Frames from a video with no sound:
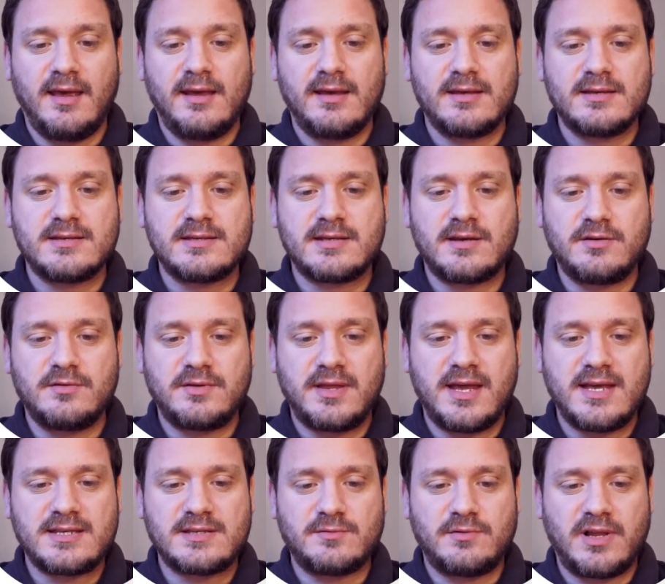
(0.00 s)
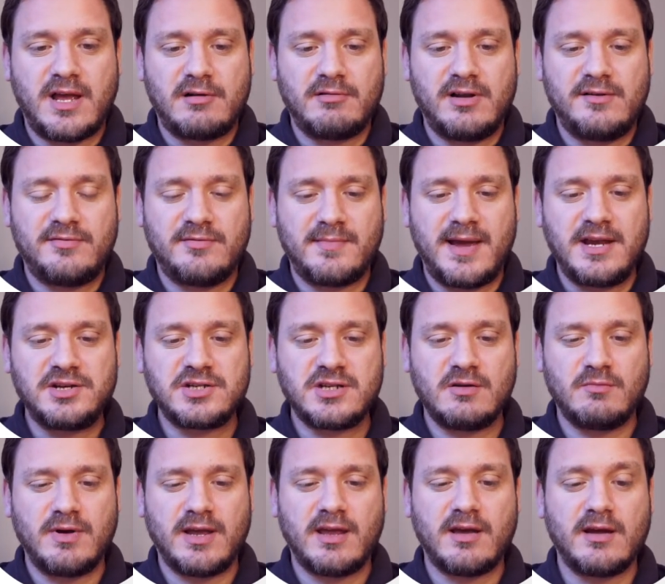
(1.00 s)
So there's all our information,
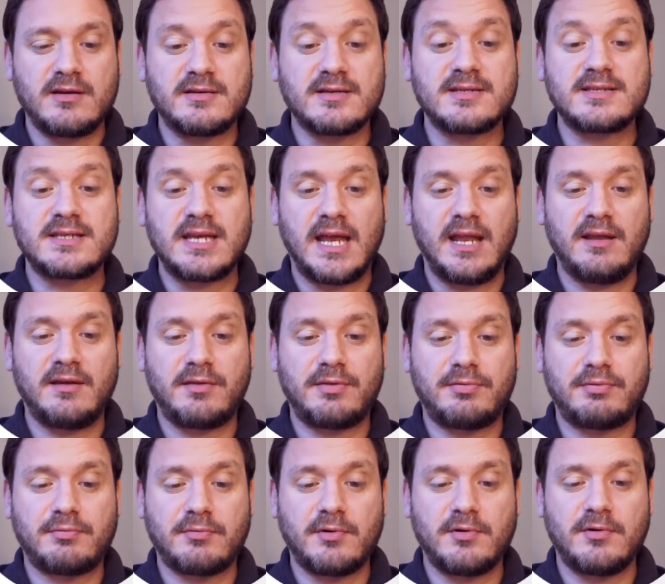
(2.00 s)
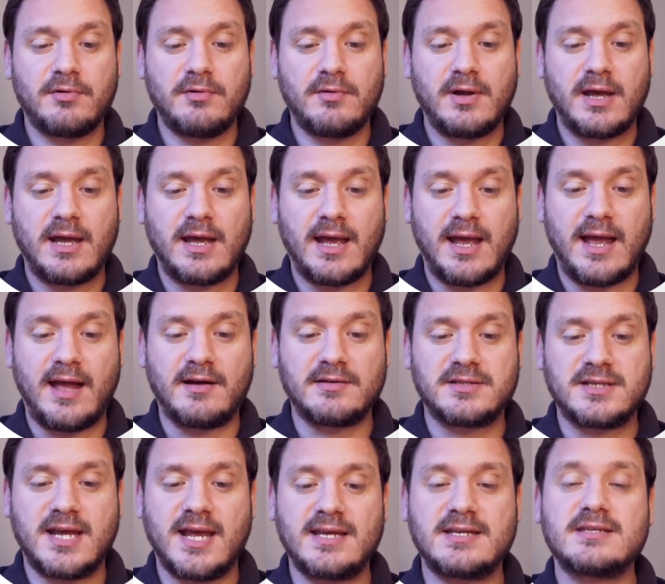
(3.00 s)
and we're going to send through our
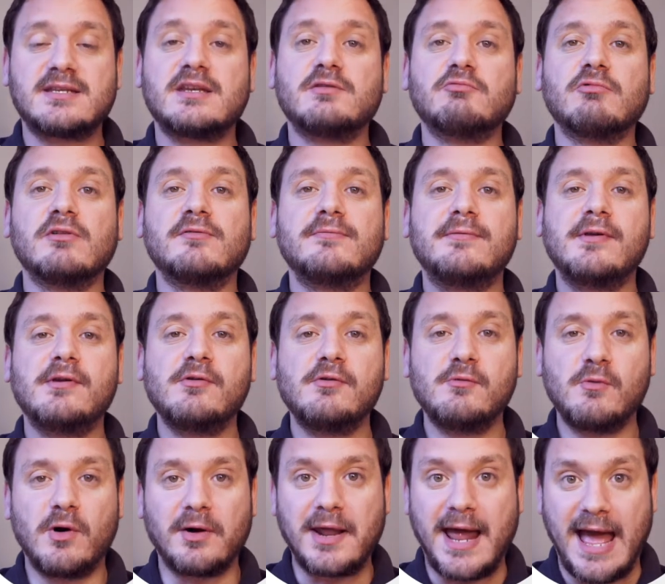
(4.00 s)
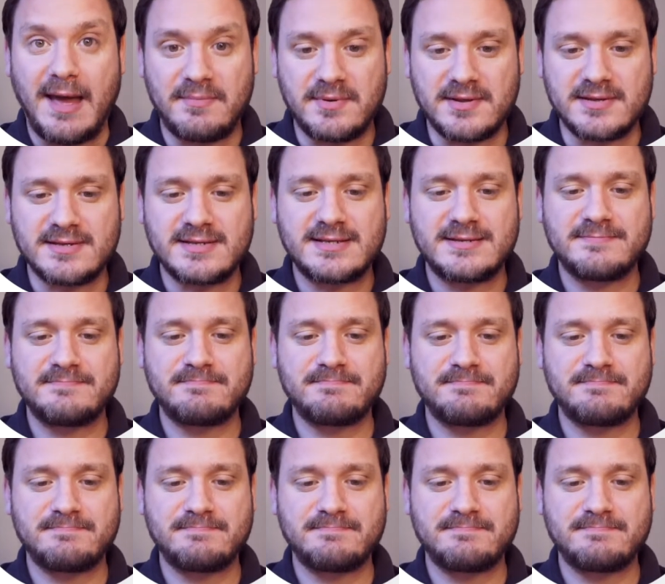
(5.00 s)
test and review what happens.